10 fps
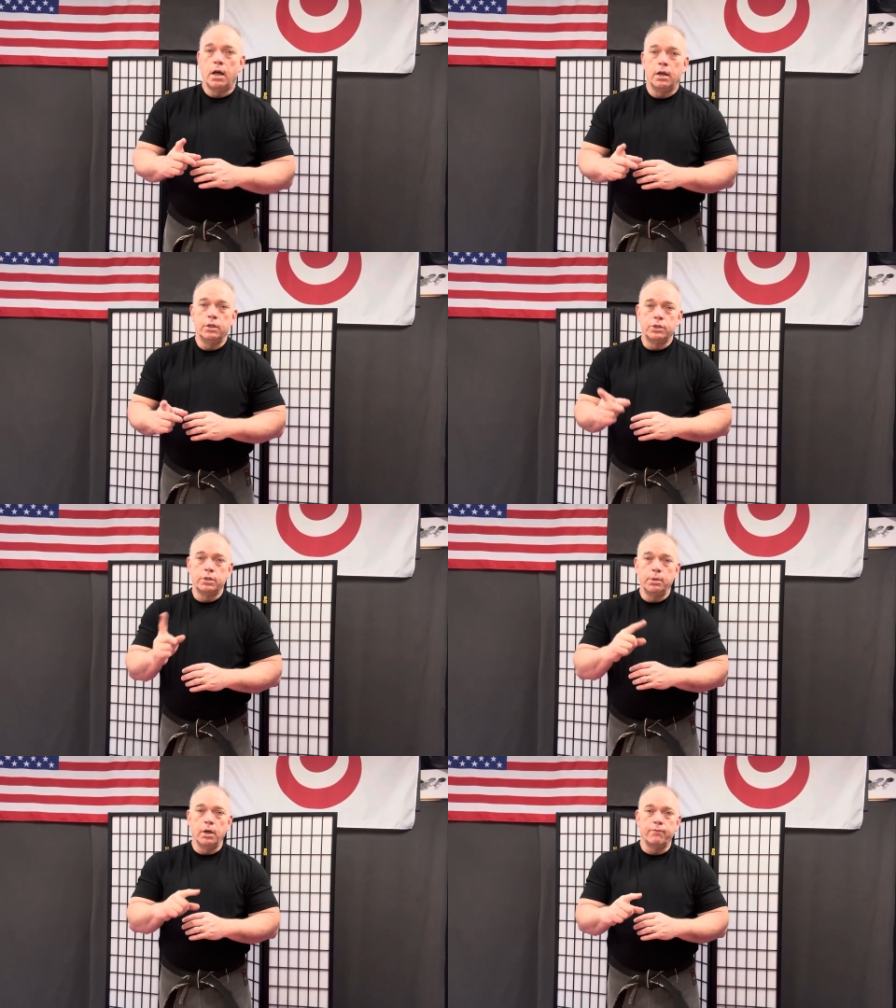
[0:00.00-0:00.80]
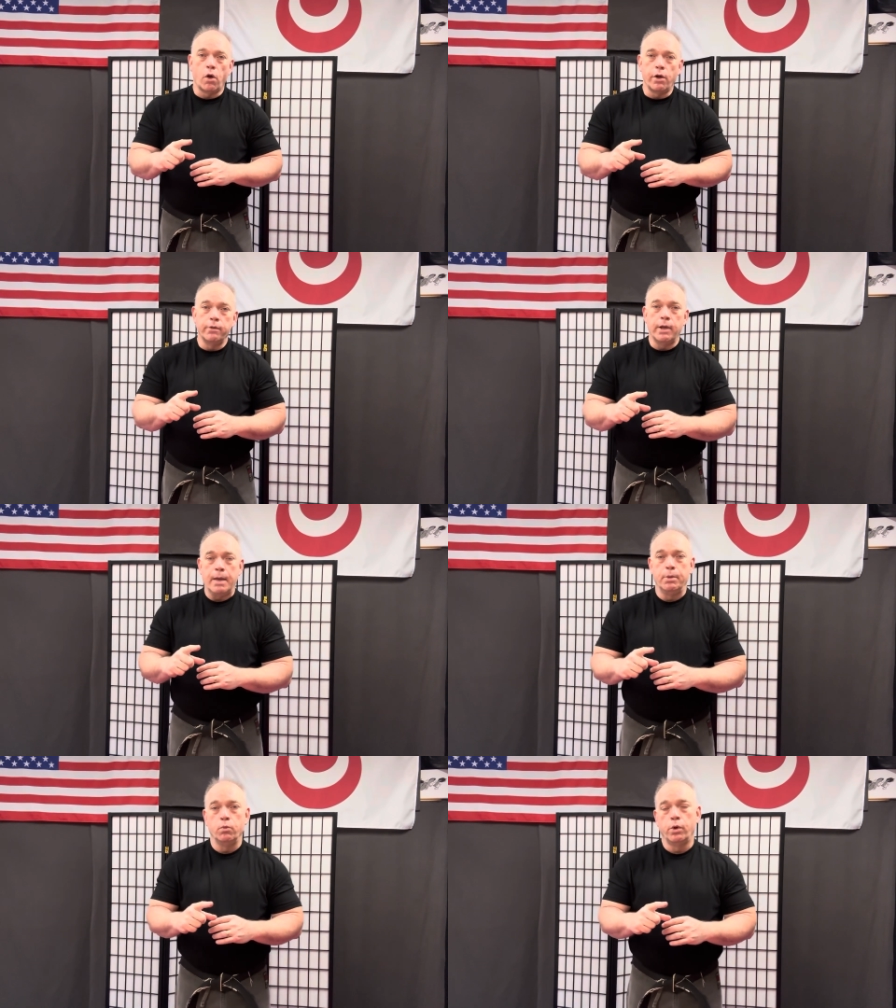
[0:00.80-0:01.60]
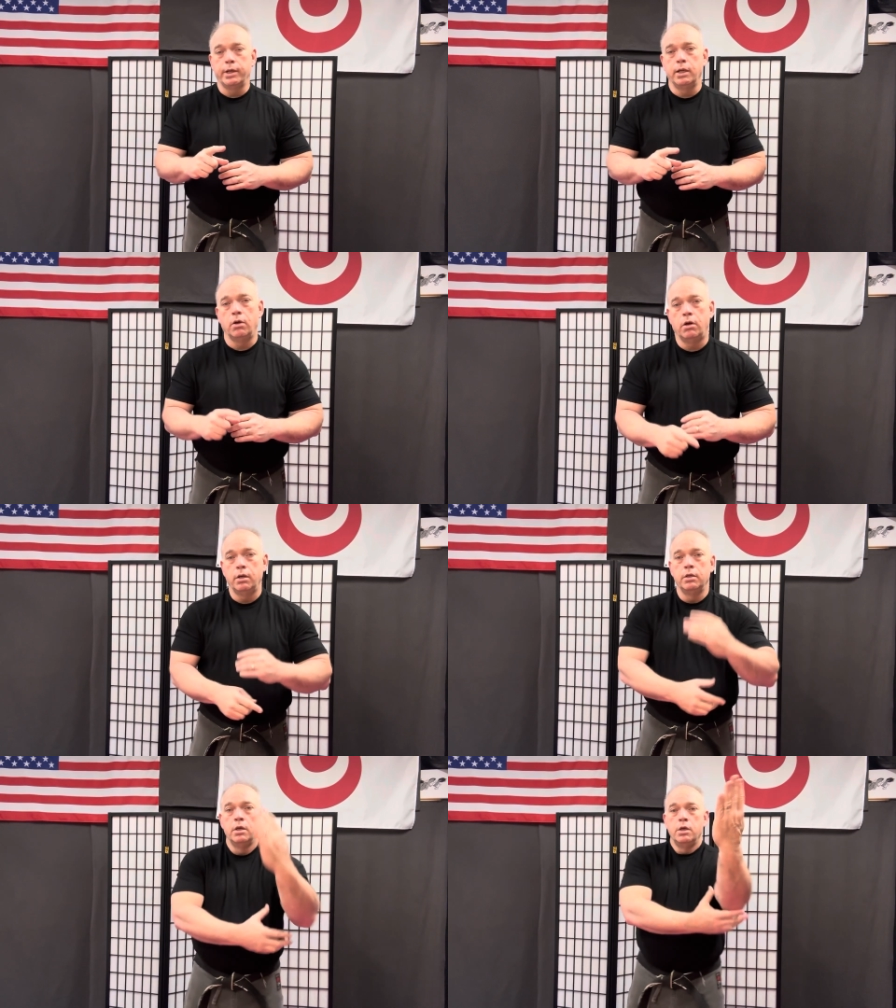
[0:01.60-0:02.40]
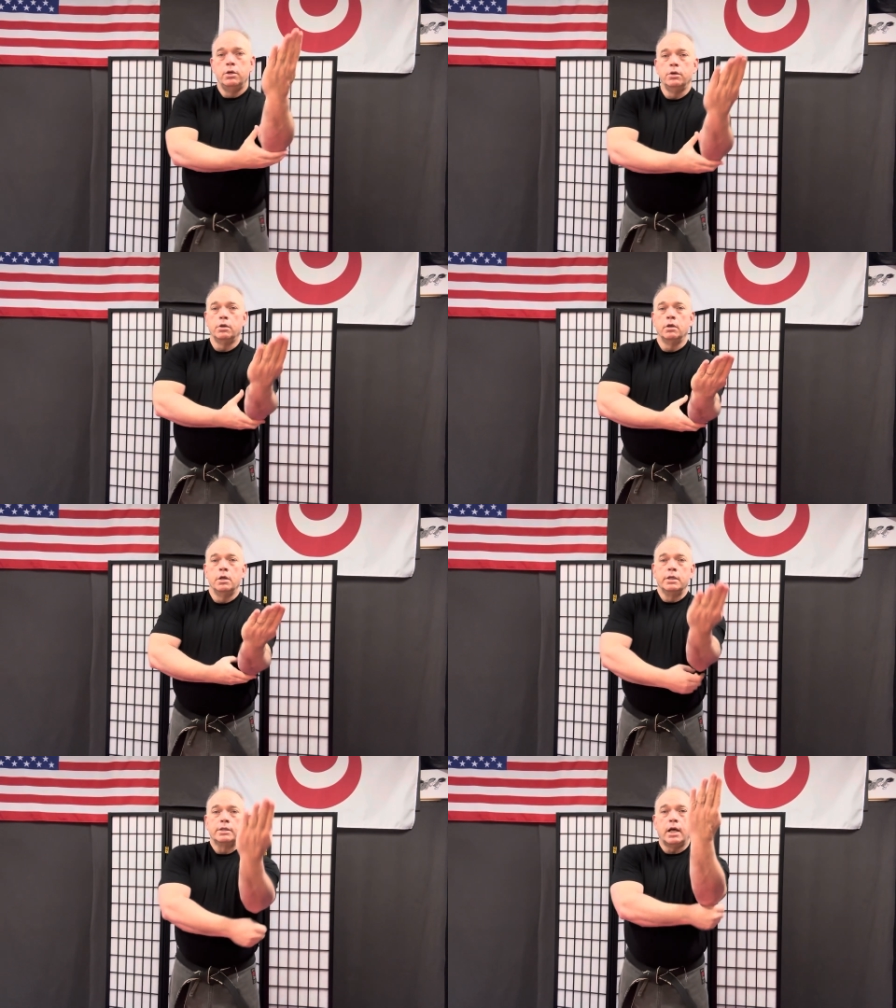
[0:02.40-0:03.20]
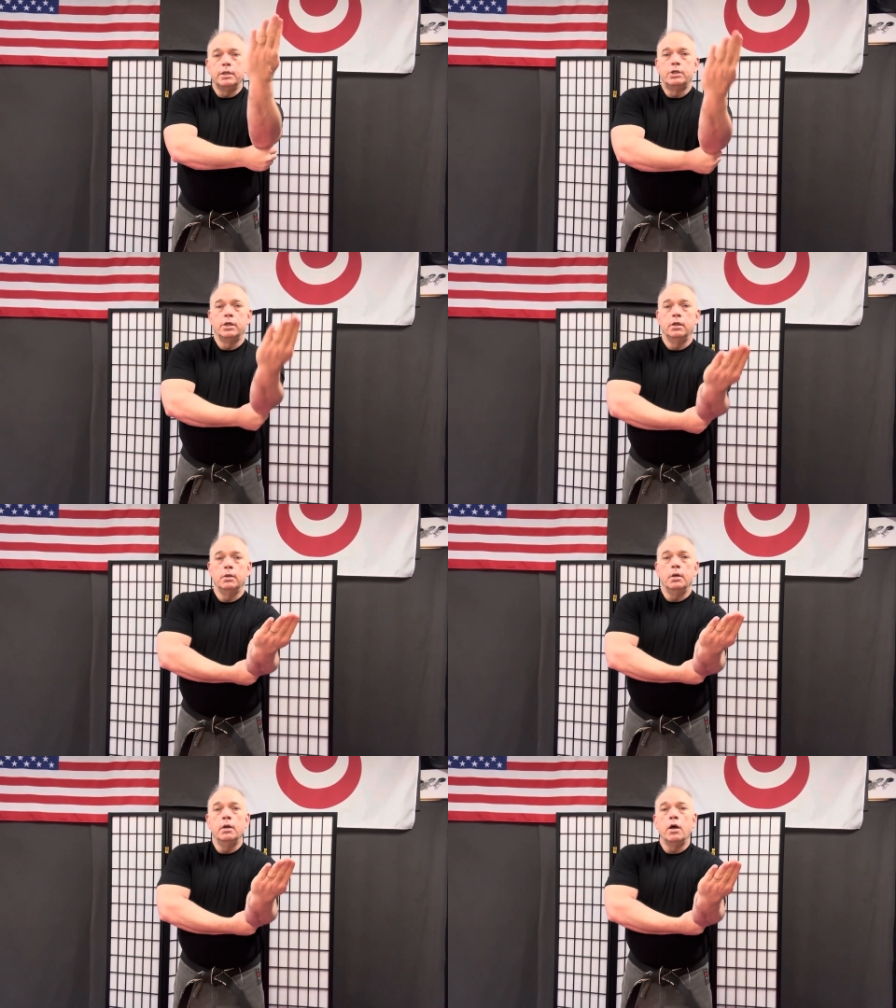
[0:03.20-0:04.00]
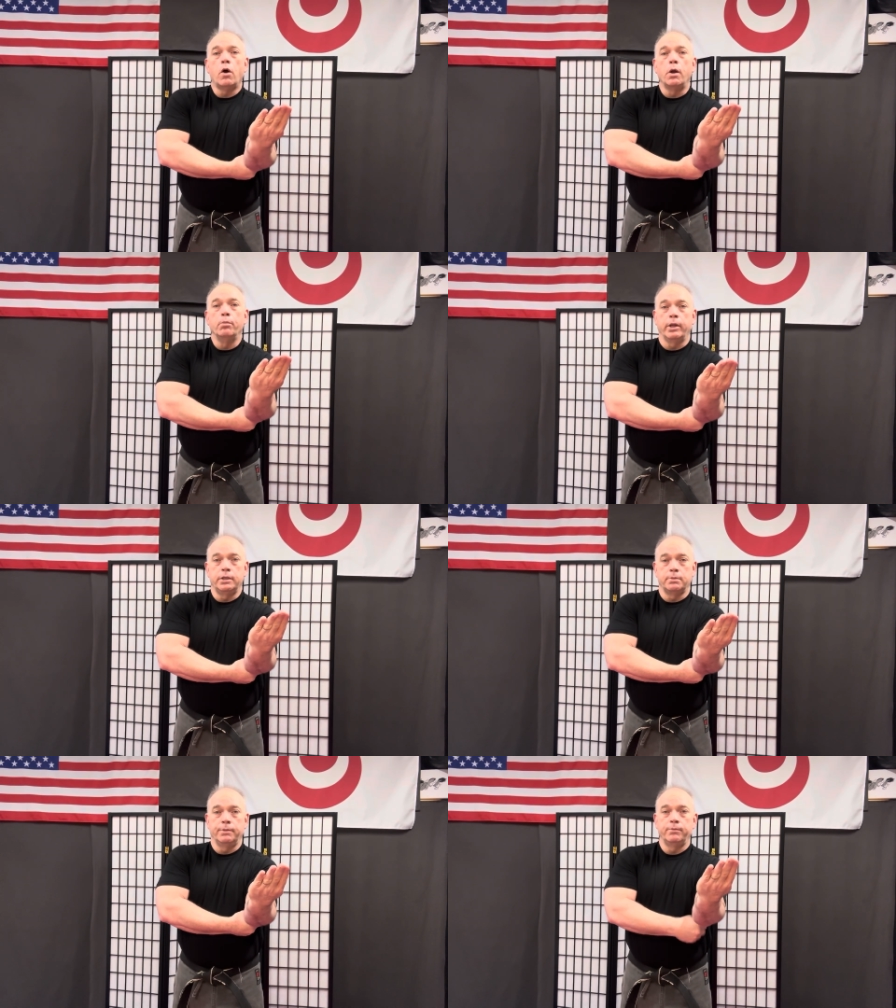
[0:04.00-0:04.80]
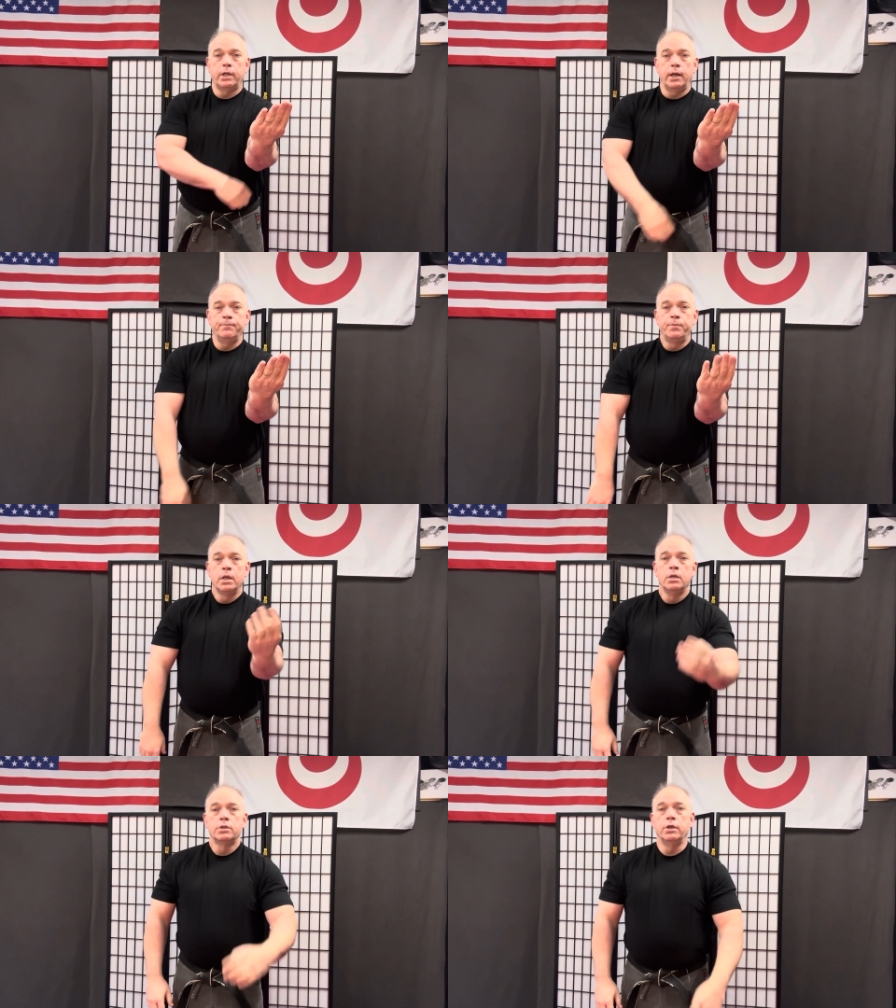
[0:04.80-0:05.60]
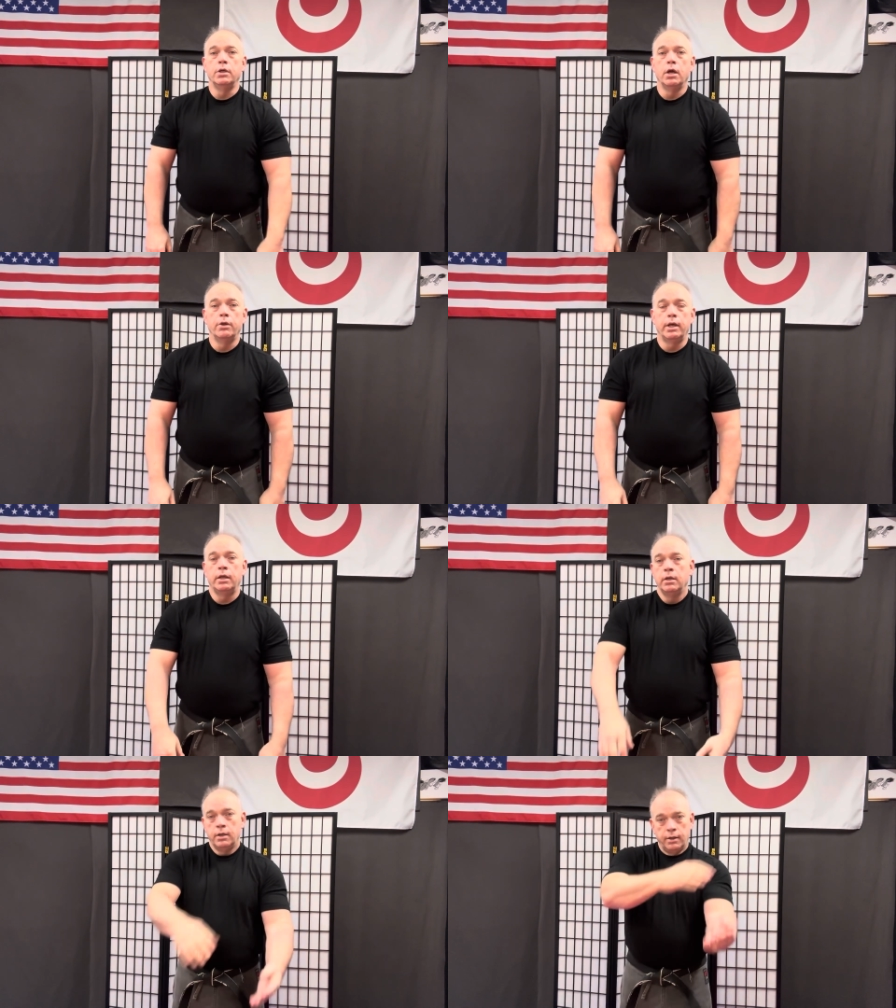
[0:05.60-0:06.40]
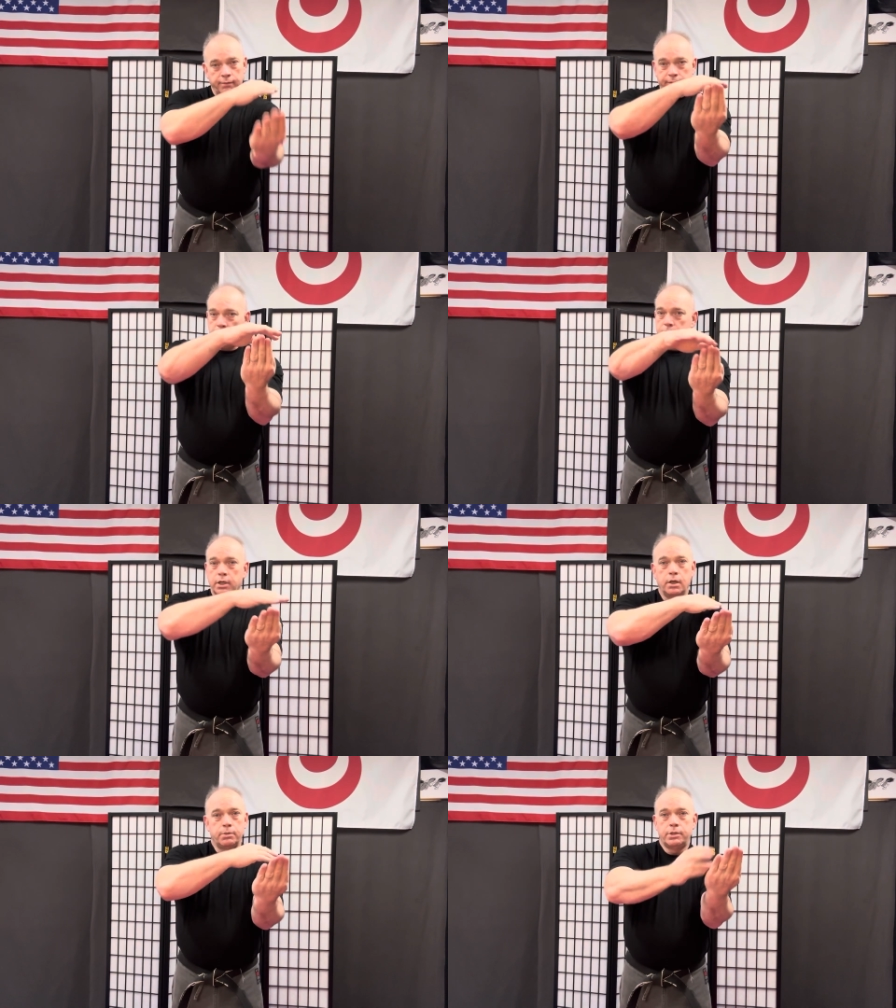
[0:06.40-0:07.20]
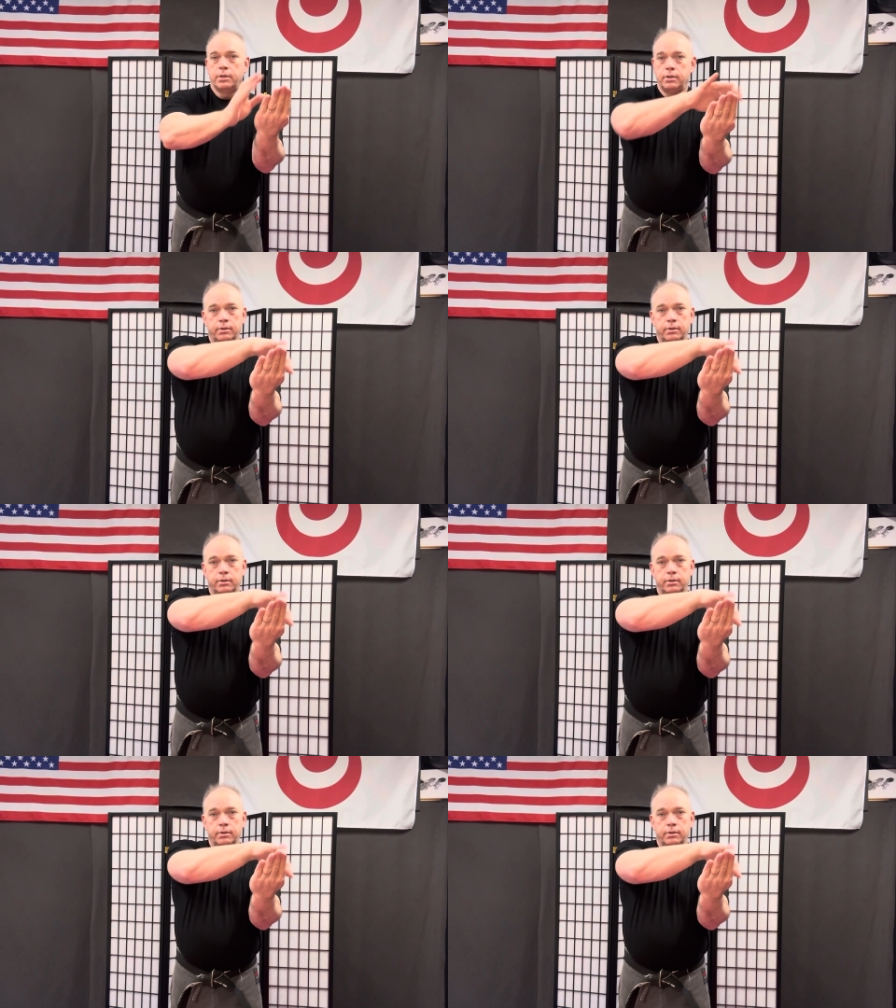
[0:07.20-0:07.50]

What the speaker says: you should already have been working on your Sanchin arm placement, okay? So you know that fingertips,